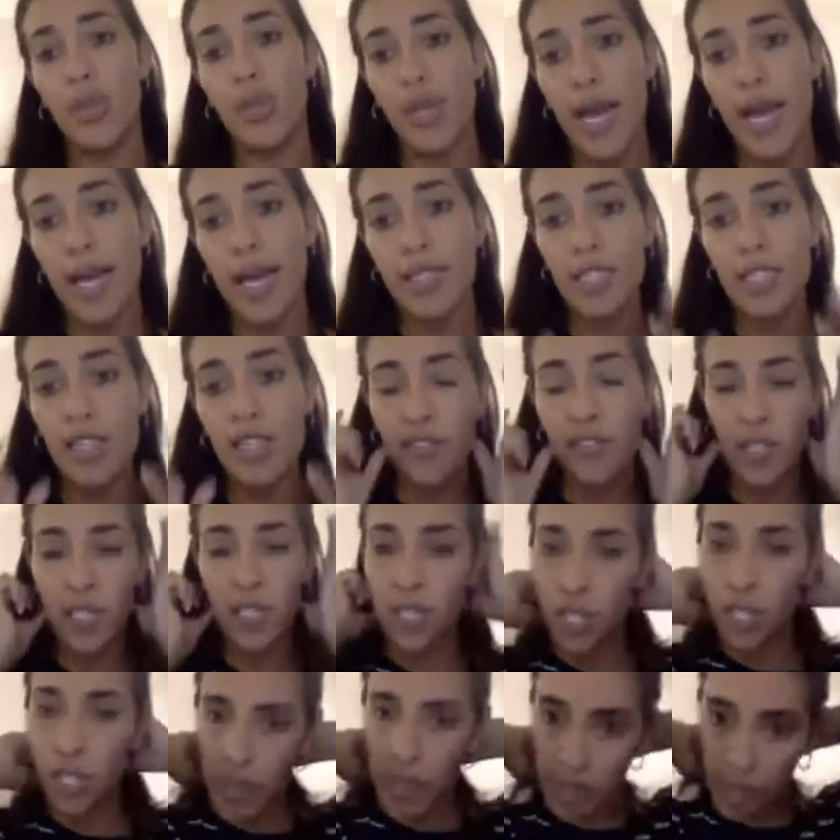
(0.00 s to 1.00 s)
Can
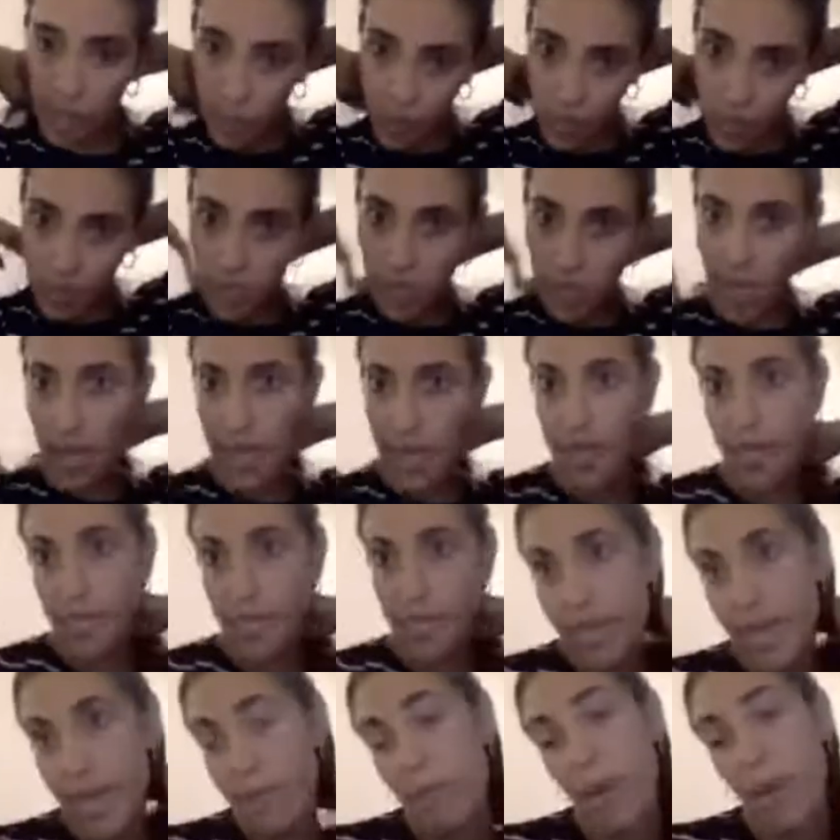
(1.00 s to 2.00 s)
definitely send to the
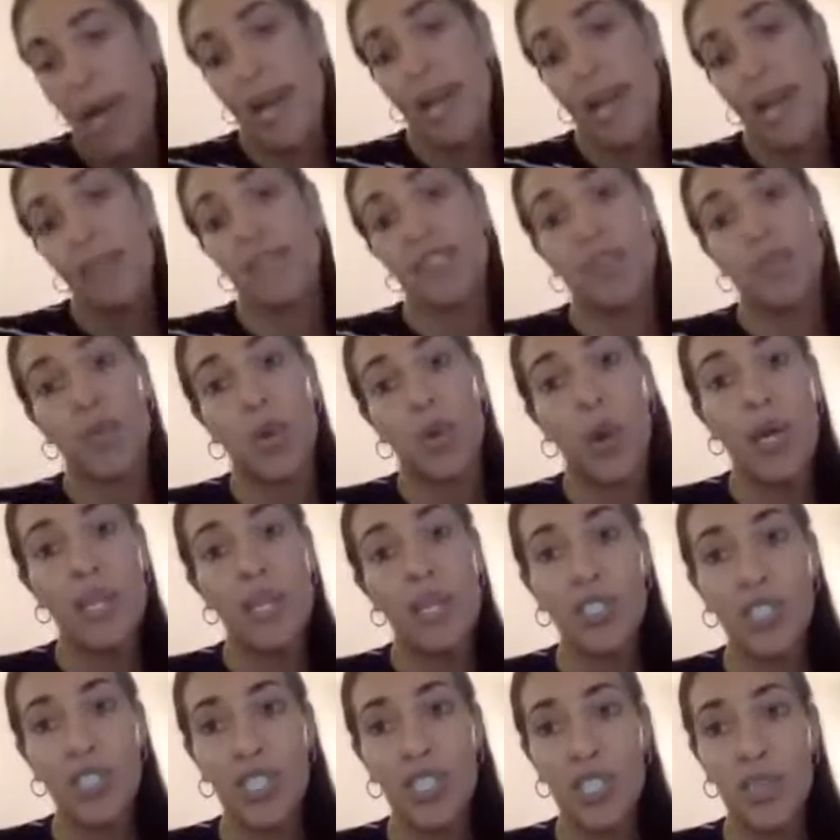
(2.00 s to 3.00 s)
client. They might have some
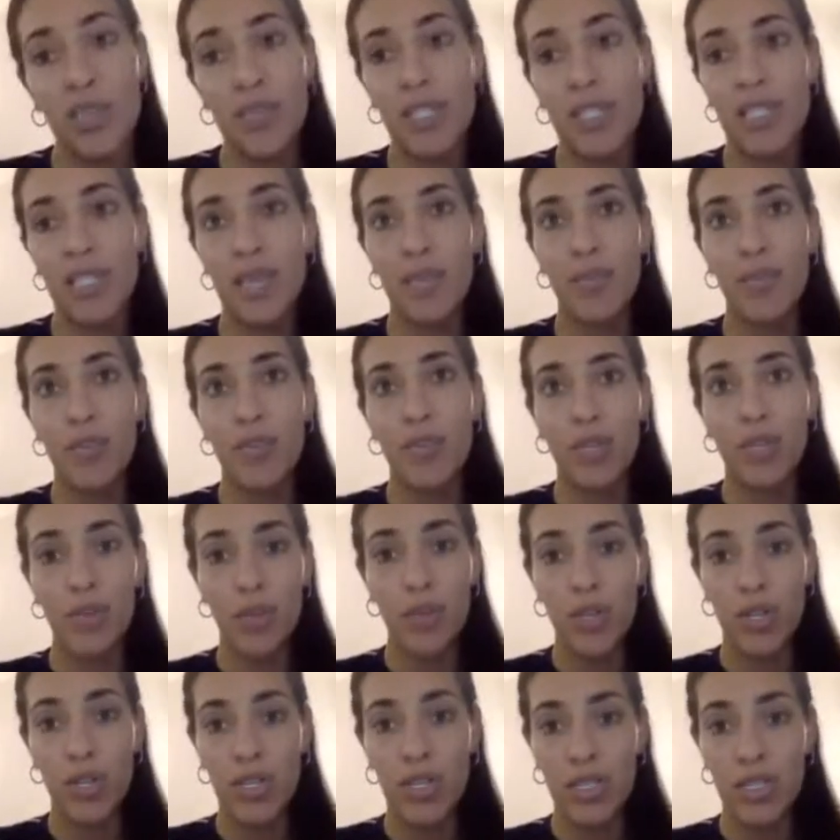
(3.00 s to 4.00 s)
questions because they
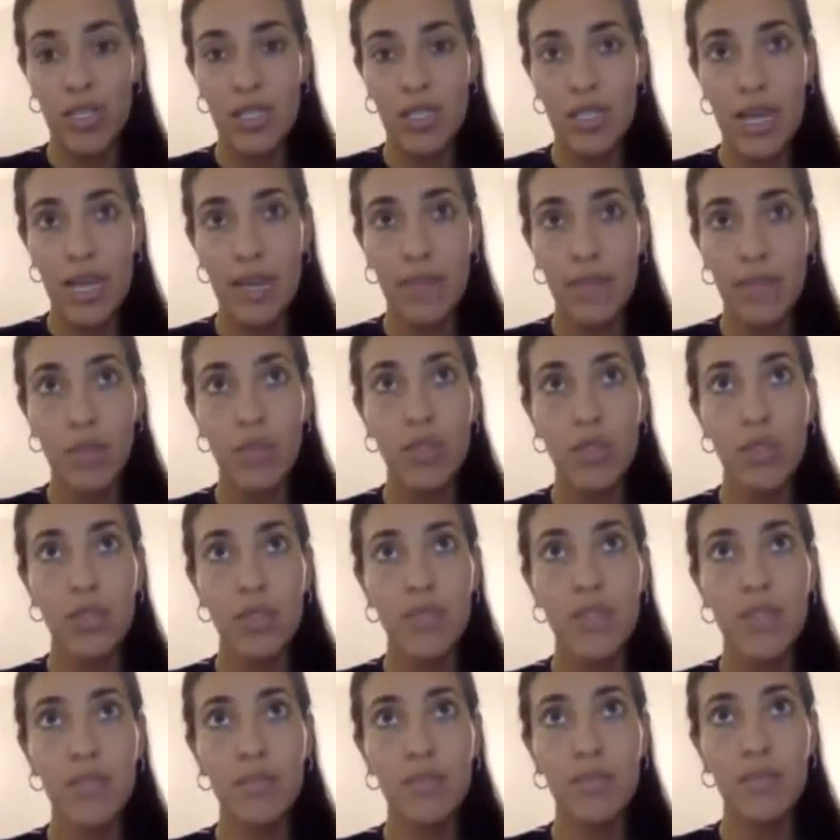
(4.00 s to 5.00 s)
probably won't understand most
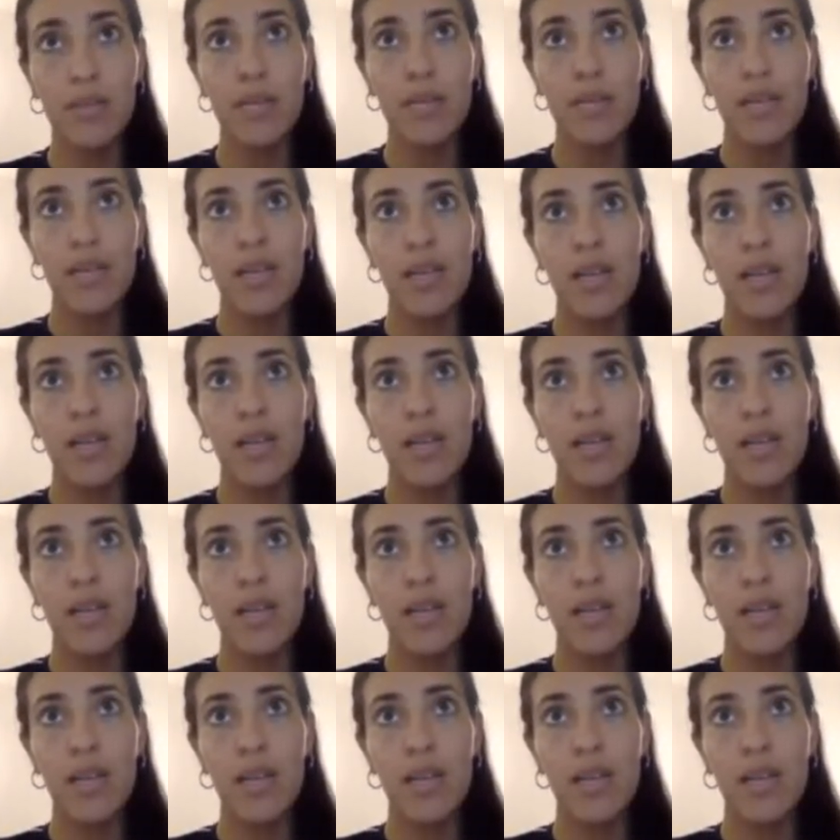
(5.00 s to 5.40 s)
of it, but